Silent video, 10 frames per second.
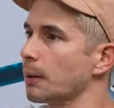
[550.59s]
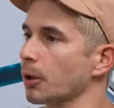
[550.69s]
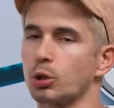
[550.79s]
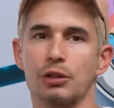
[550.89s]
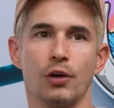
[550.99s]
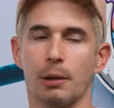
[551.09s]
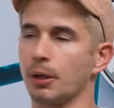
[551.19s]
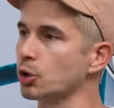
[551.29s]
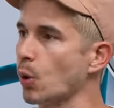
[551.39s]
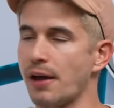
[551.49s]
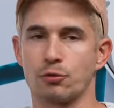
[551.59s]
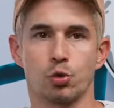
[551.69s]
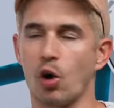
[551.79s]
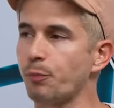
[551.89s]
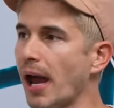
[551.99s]
I'm like, what the fuck am I gonna do? I have
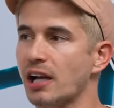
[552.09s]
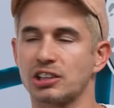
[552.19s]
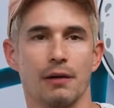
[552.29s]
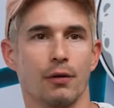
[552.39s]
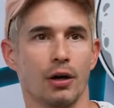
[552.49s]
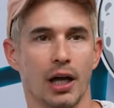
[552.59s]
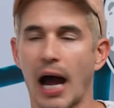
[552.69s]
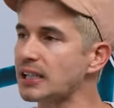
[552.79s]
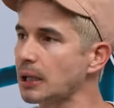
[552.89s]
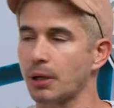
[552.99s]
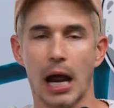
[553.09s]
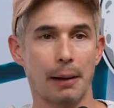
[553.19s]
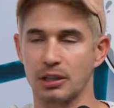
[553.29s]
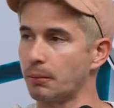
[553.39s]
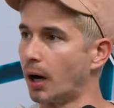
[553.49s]
12 bags. I have a goddamn
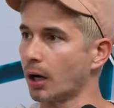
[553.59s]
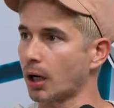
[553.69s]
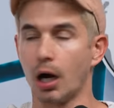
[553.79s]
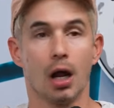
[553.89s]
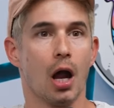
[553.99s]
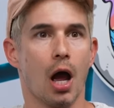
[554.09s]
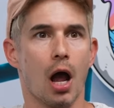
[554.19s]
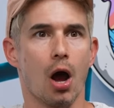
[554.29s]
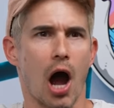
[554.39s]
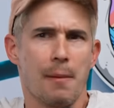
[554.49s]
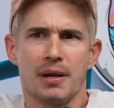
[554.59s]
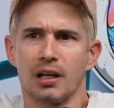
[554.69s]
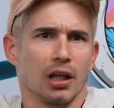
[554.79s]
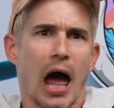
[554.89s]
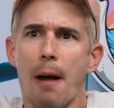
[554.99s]
Captain America. I'm in
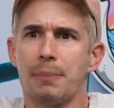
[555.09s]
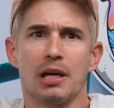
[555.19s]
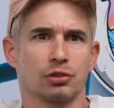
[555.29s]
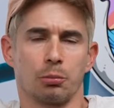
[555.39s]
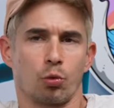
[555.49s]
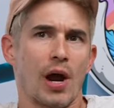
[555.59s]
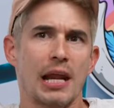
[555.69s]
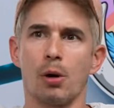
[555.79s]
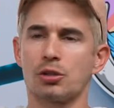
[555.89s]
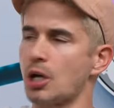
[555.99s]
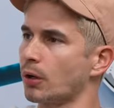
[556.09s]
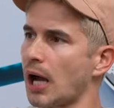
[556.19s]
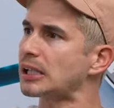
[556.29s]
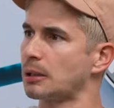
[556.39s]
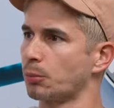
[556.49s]
lobby of some random hotel in
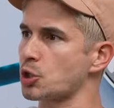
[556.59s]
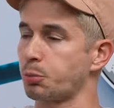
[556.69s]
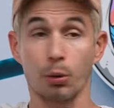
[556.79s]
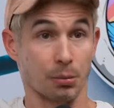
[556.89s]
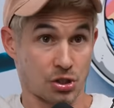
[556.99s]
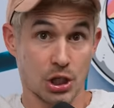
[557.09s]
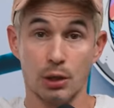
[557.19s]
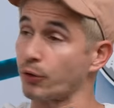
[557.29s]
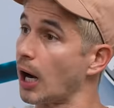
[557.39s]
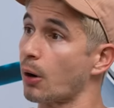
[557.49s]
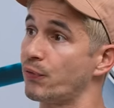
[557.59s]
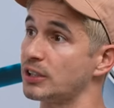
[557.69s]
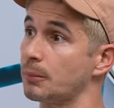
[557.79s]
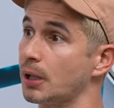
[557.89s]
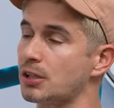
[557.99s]
goddamn Richmond. I'm gonna sit here for an hour and
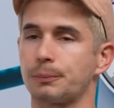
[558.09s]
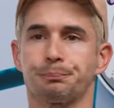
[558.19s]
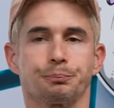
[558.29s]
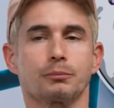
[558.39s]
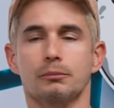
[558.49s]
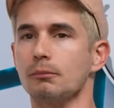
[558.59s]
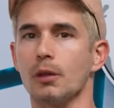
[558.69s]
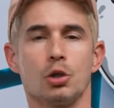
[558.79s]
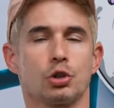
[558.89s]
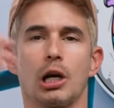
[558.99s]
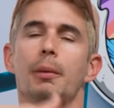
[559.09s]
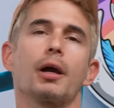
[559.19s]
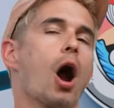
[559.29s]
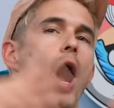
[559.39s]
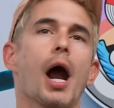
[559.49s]
15 minutes. So then I'm
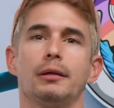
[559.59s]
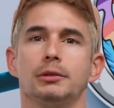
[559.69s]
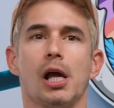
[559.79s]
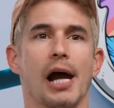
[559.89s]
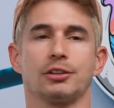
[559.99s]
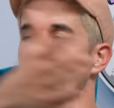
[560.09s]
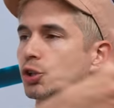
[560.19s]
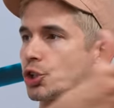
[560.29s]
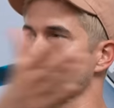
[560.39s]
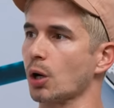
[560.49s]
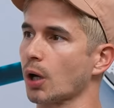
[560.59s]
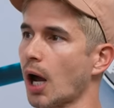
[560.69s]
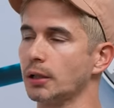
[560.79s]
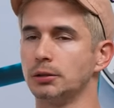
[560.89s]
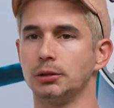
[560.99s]
like, all right, I talked to a shuttle guy.